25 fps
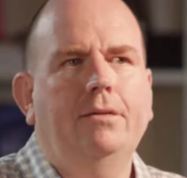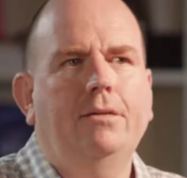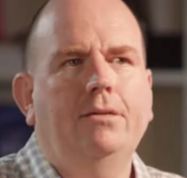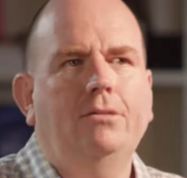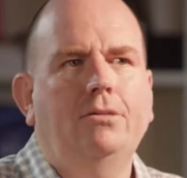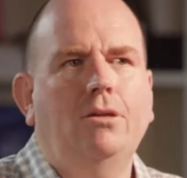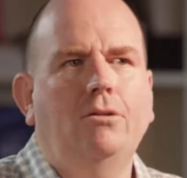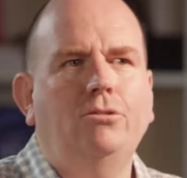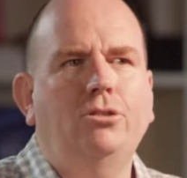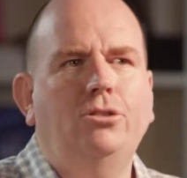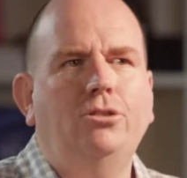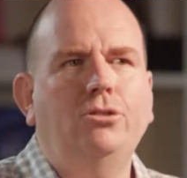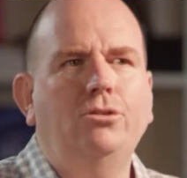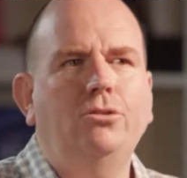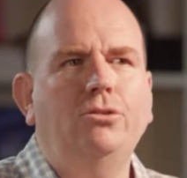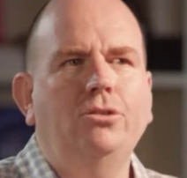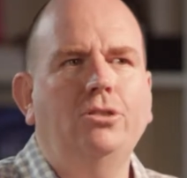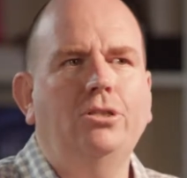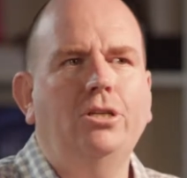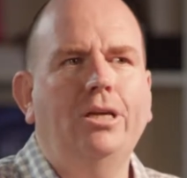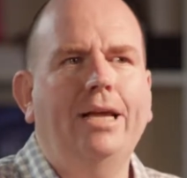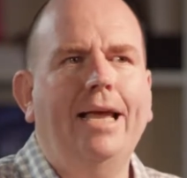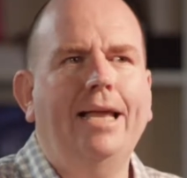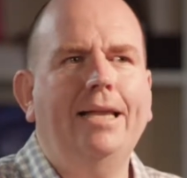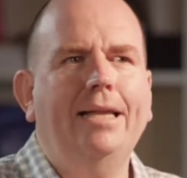So students
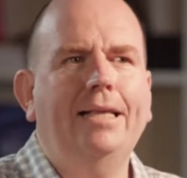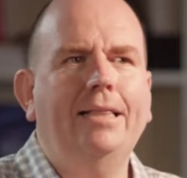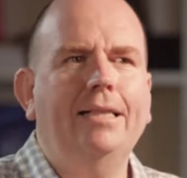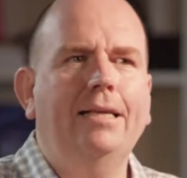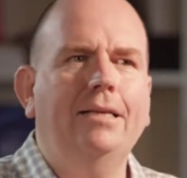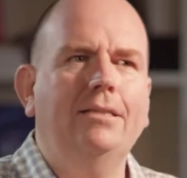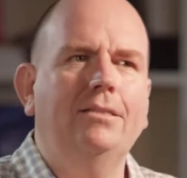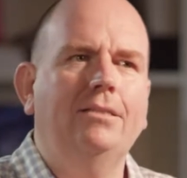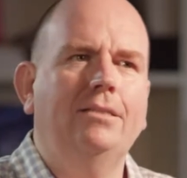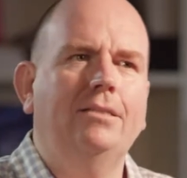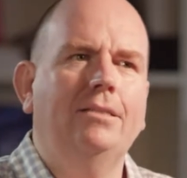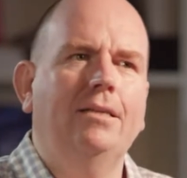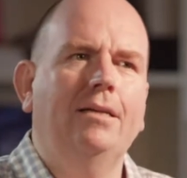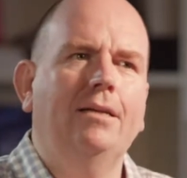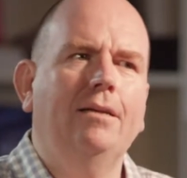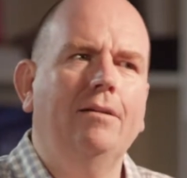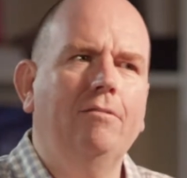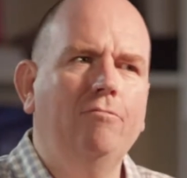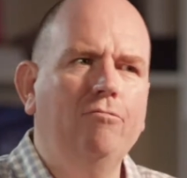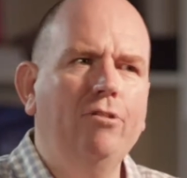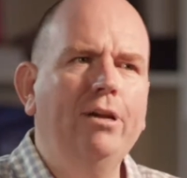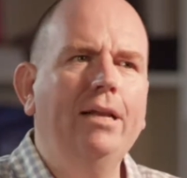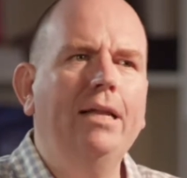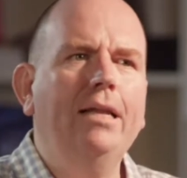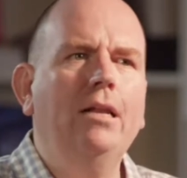are getting this
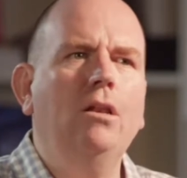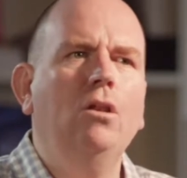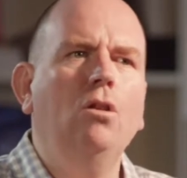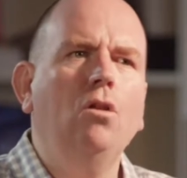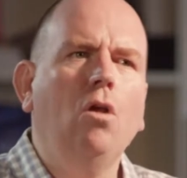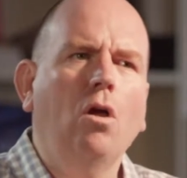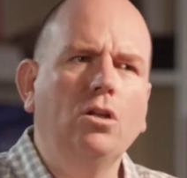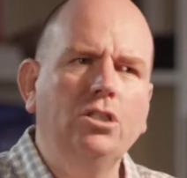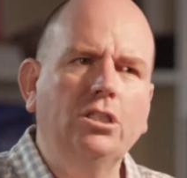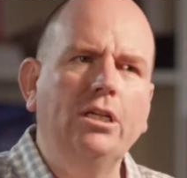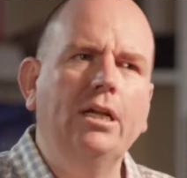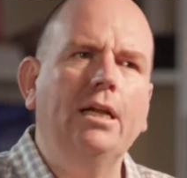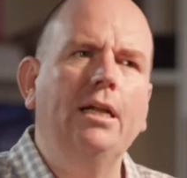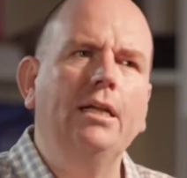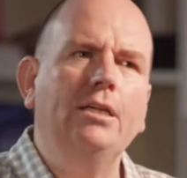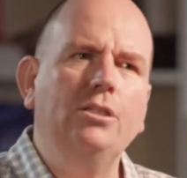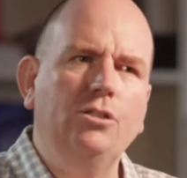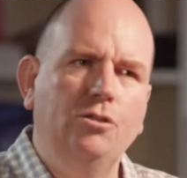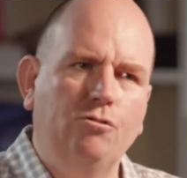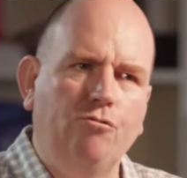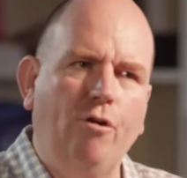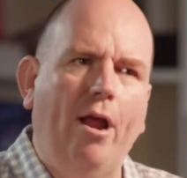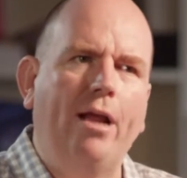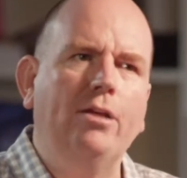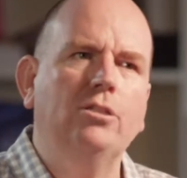really logically
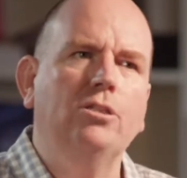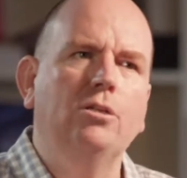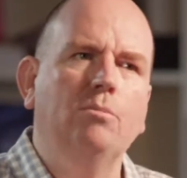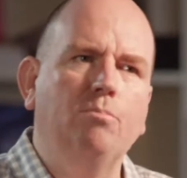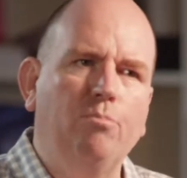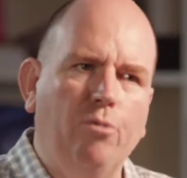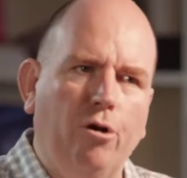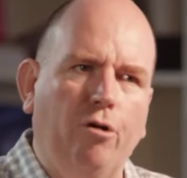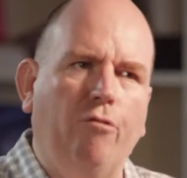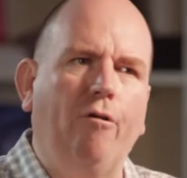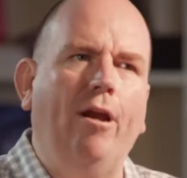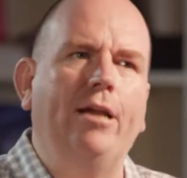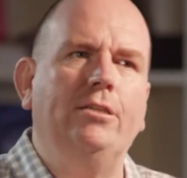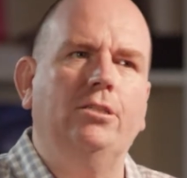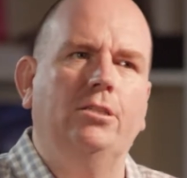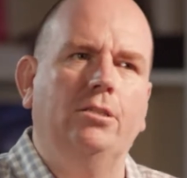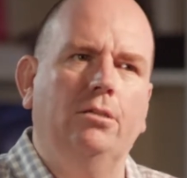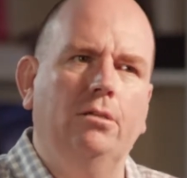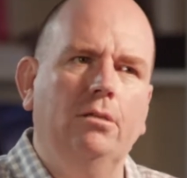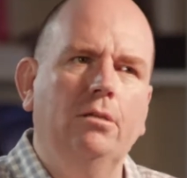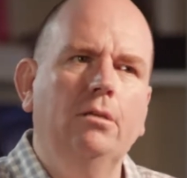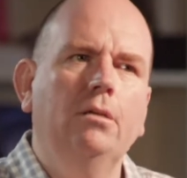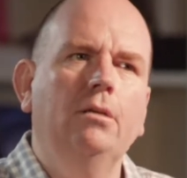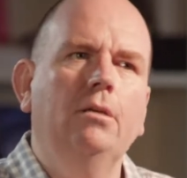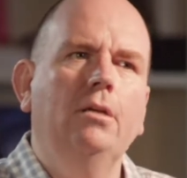structured progression
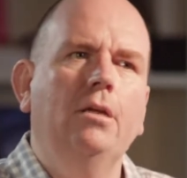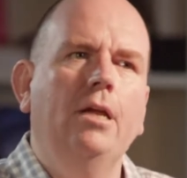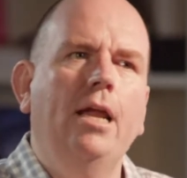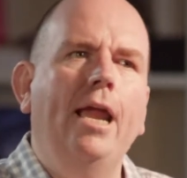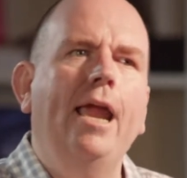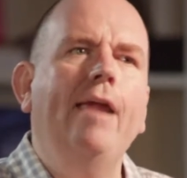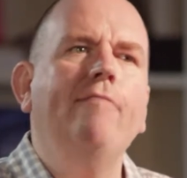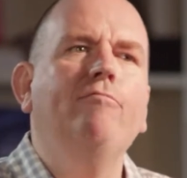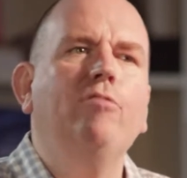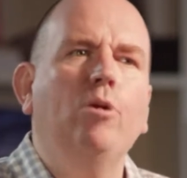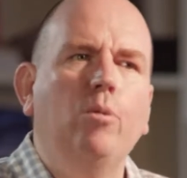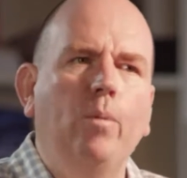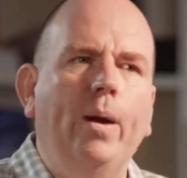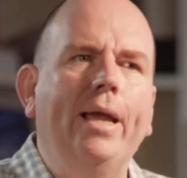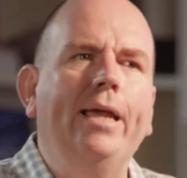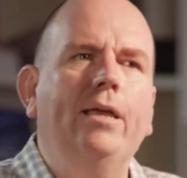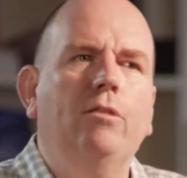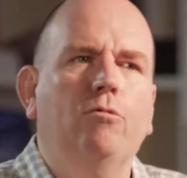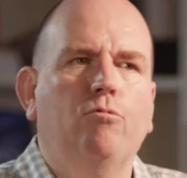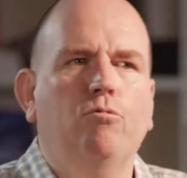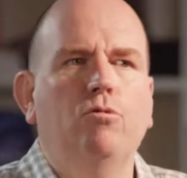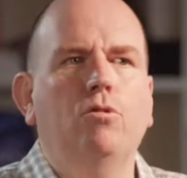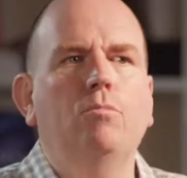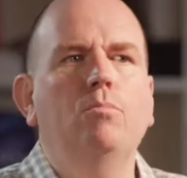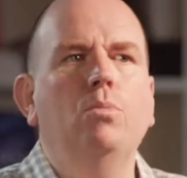every week
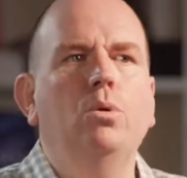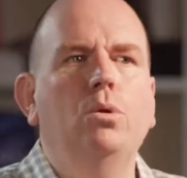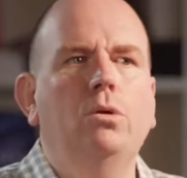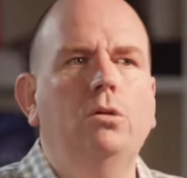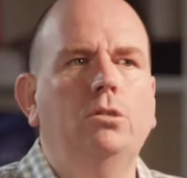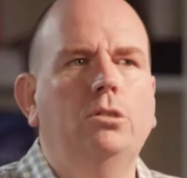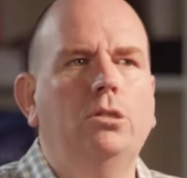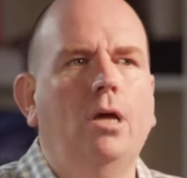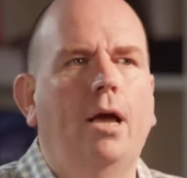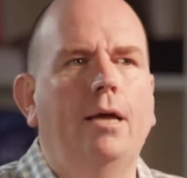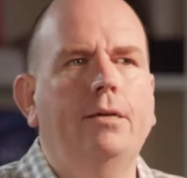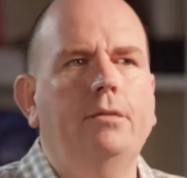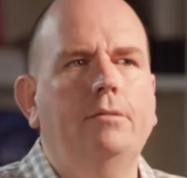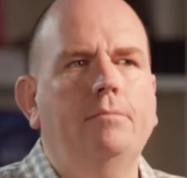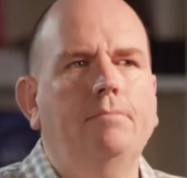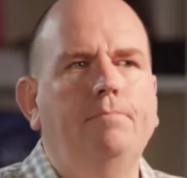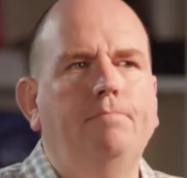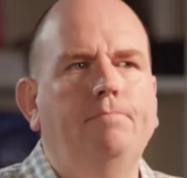through the Moodle site.